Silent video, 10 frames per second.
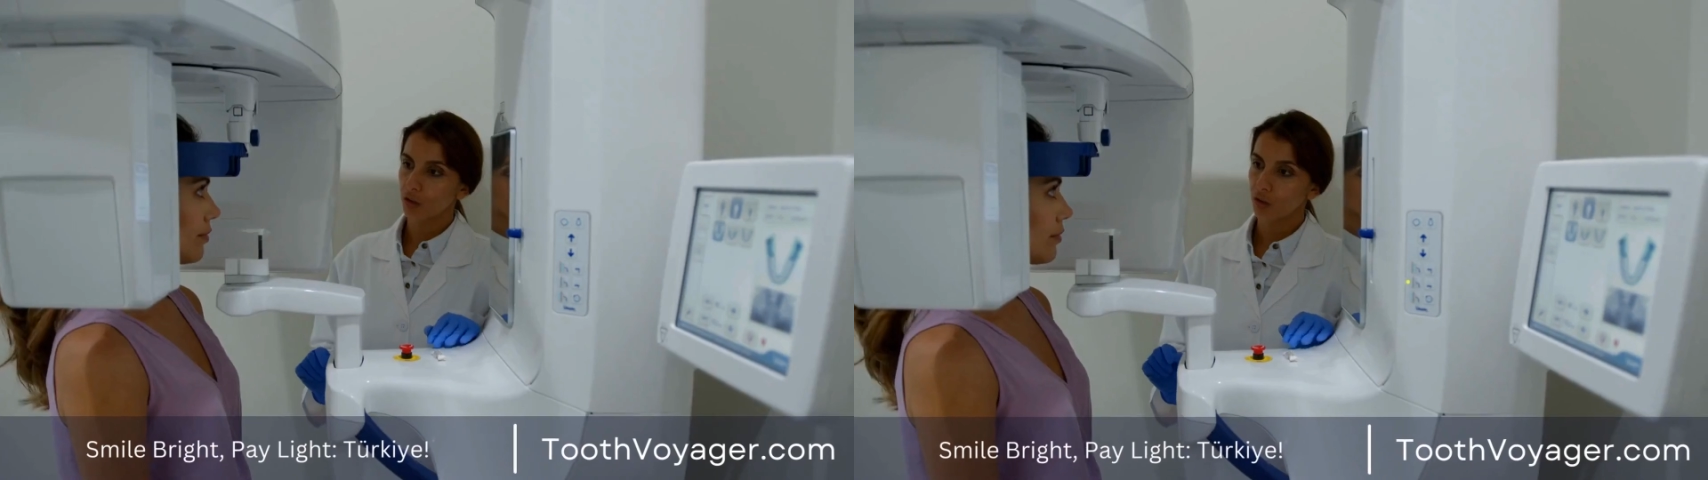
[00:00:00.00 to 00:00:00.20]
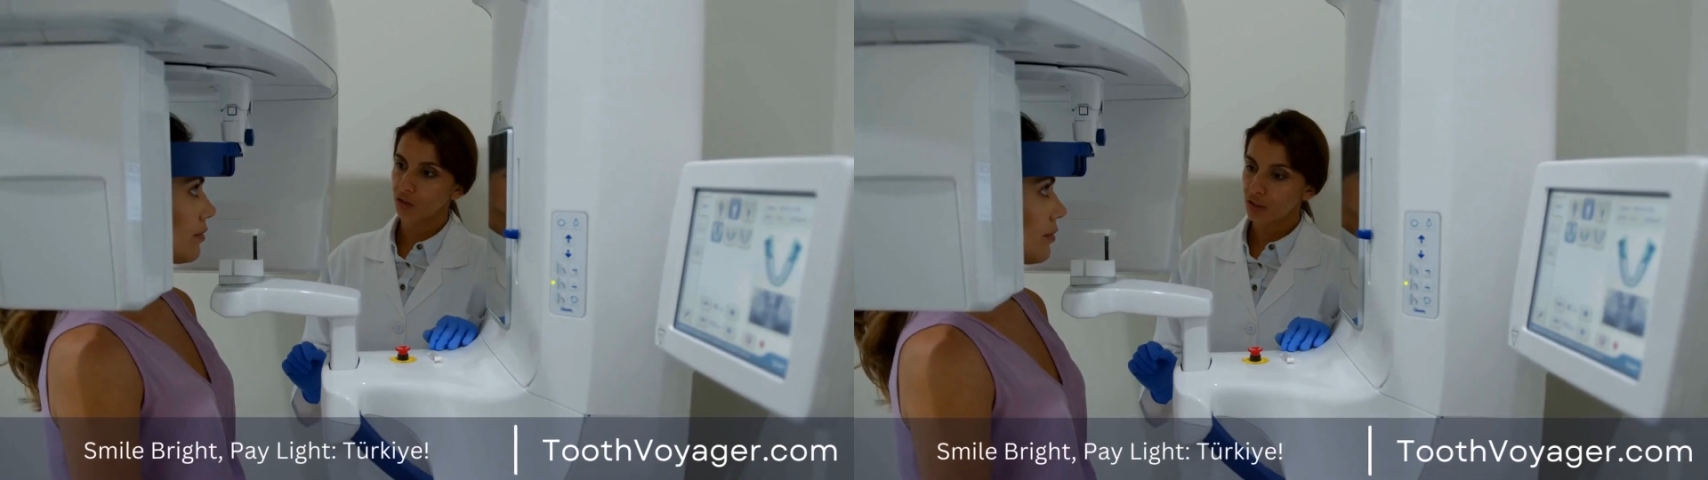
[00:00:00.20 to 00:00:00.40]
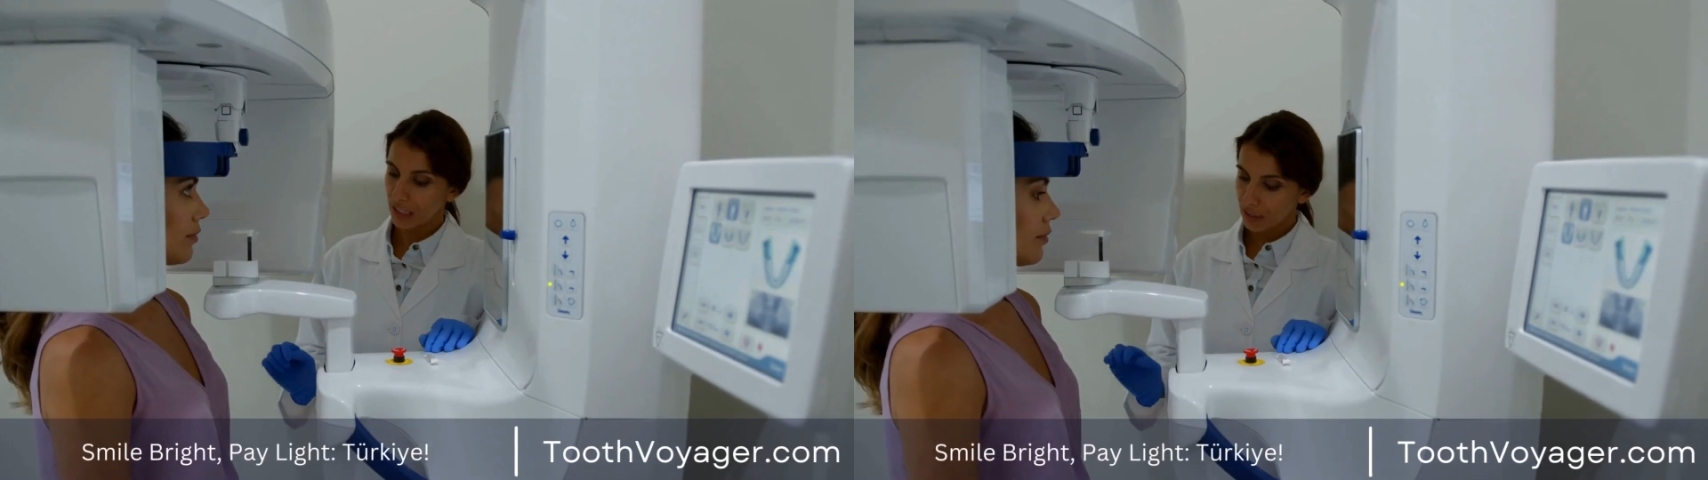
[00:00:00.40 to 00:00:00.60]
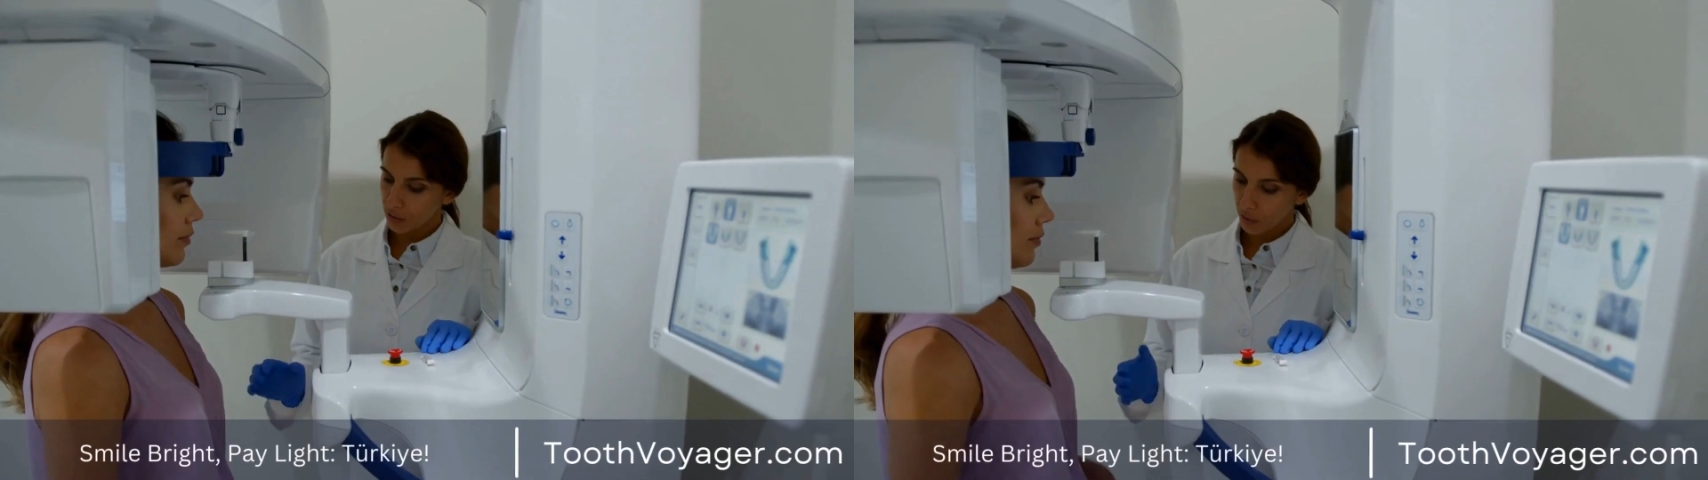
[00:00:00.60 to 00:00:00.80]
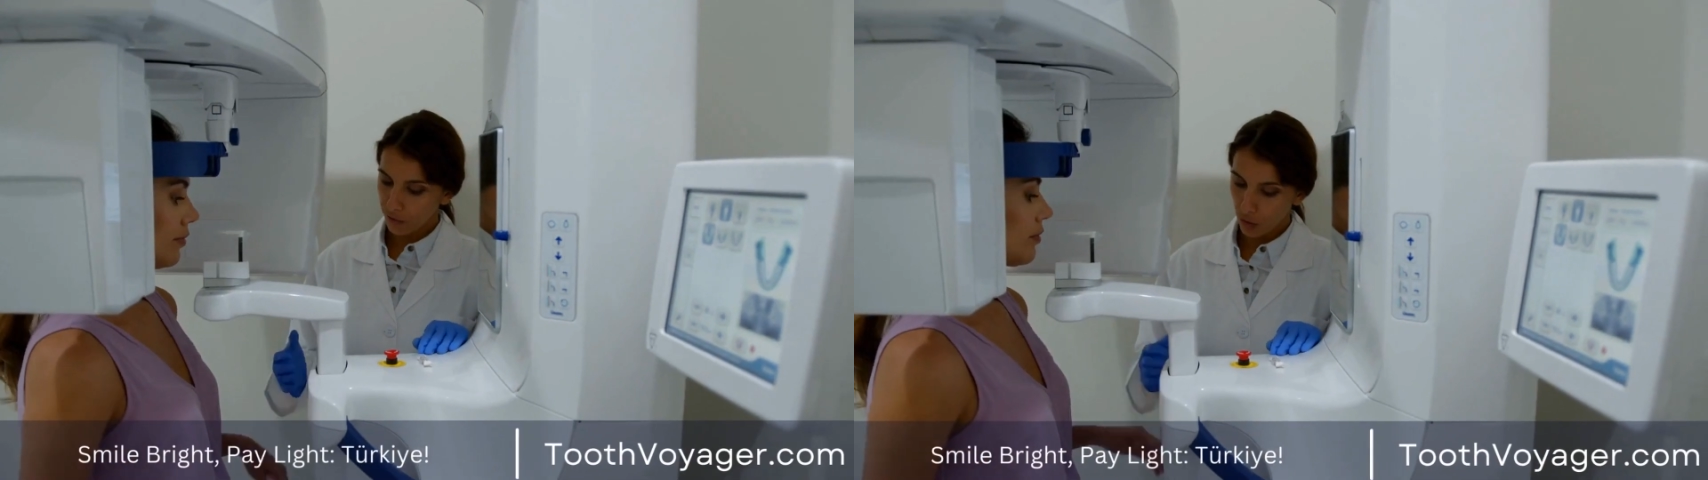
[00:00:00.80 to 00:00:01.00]
Root
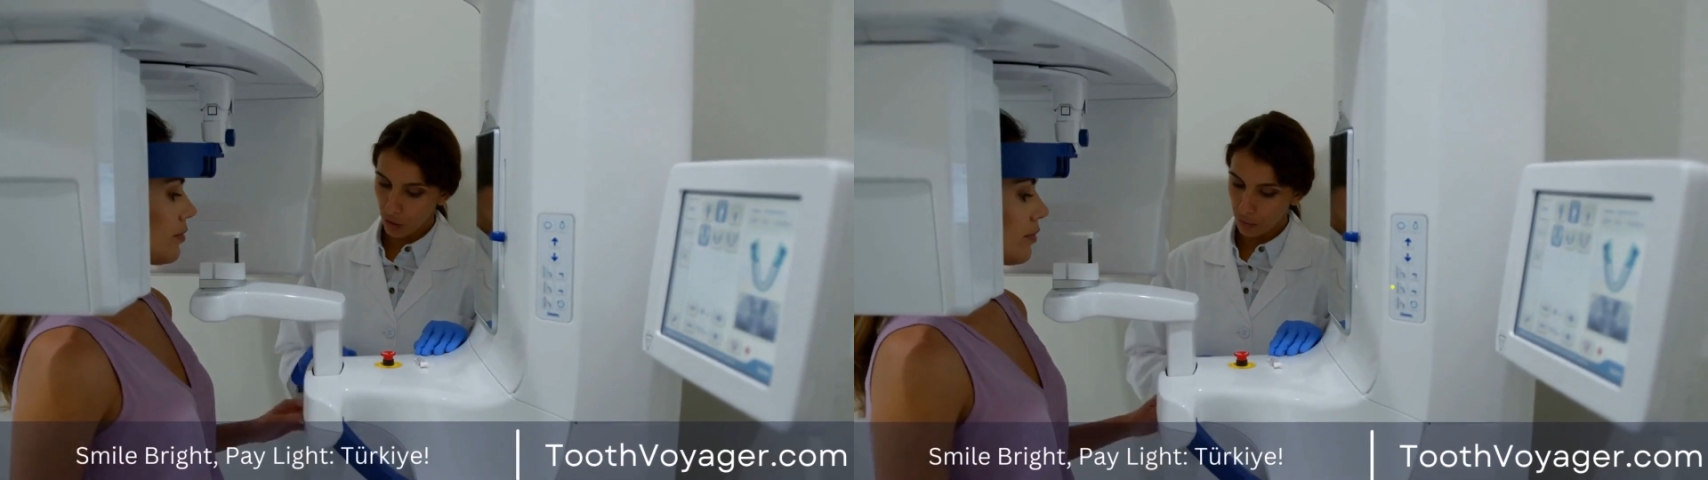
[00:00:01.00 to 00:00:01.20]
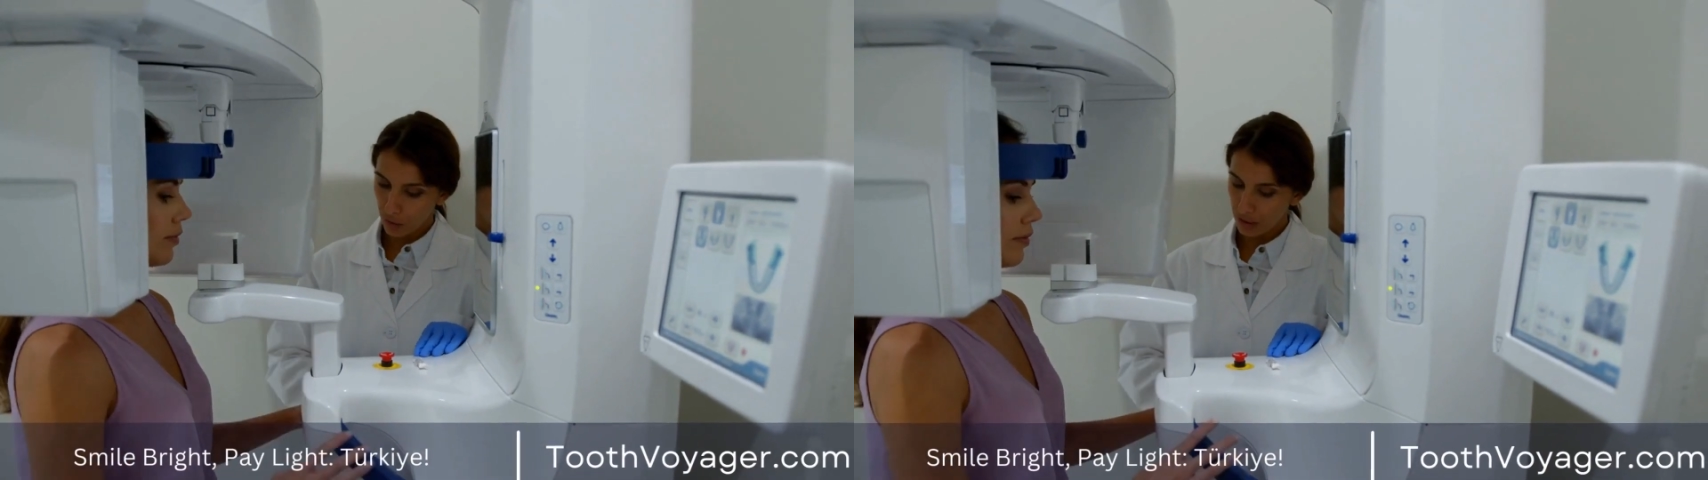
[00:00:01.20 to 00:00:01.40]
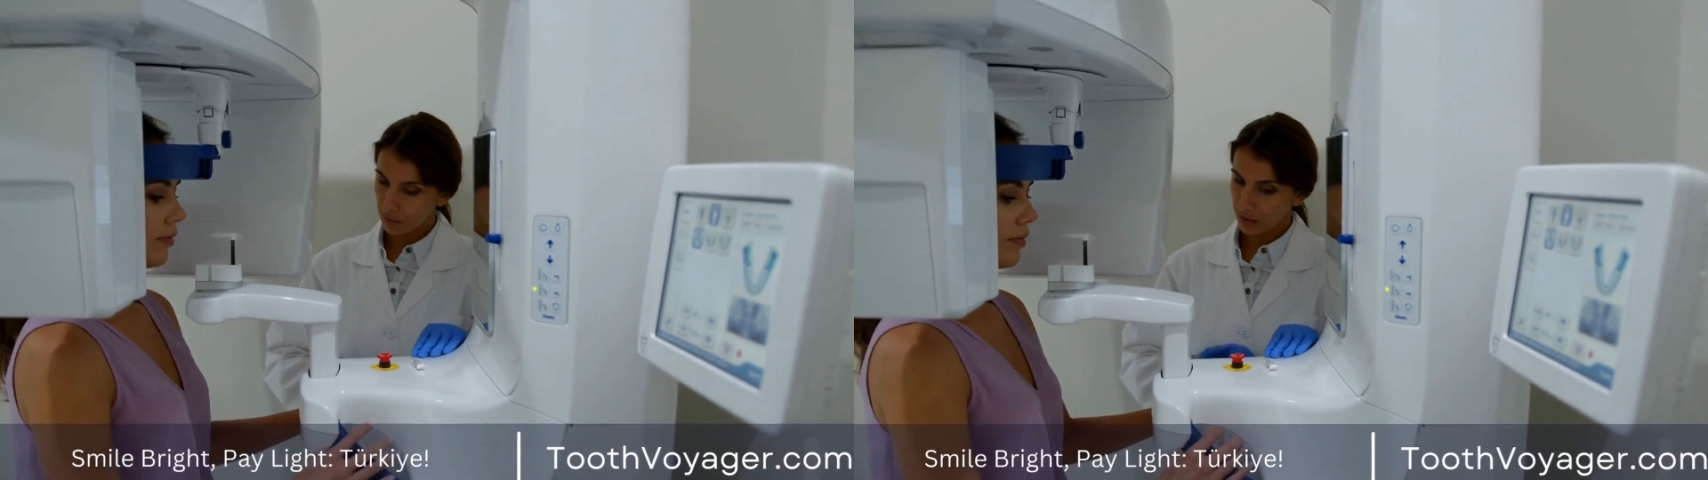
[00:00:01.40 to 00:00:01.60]
canal economics,